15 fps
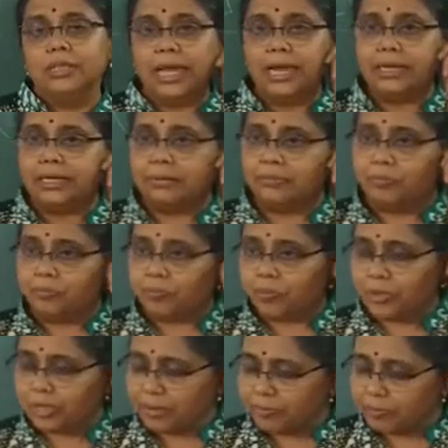that
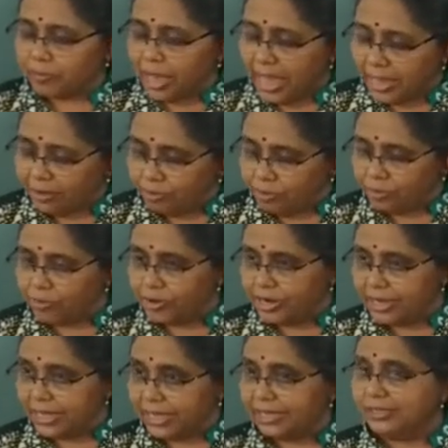anode
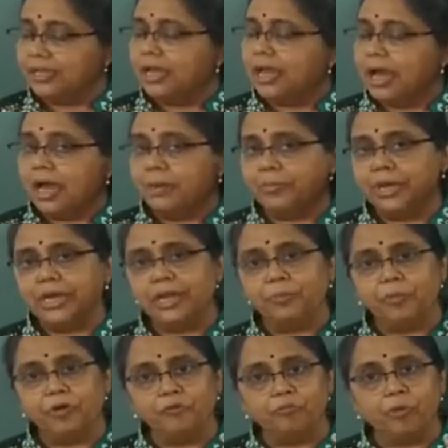rays are made up
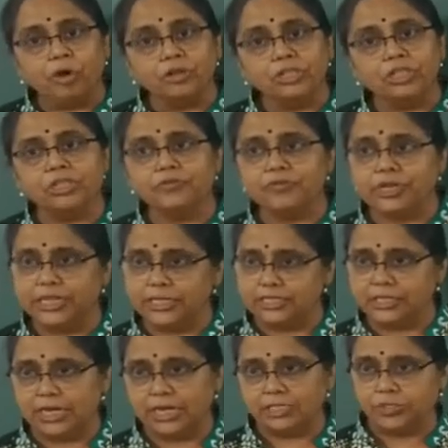of positively
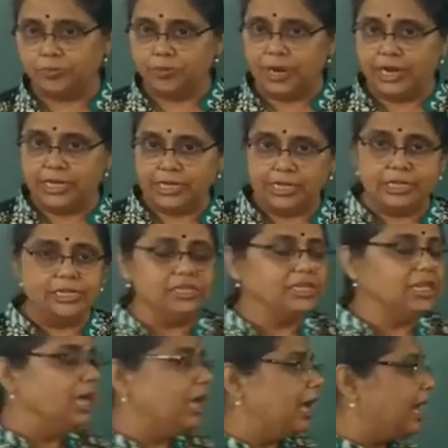charged particles,
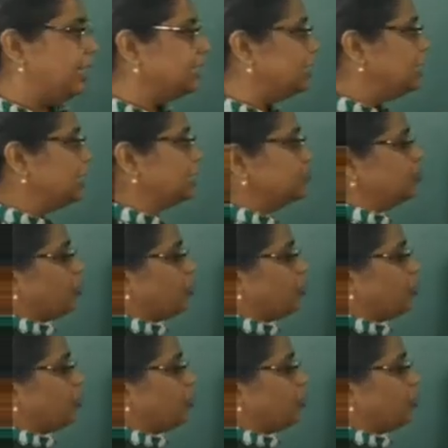and these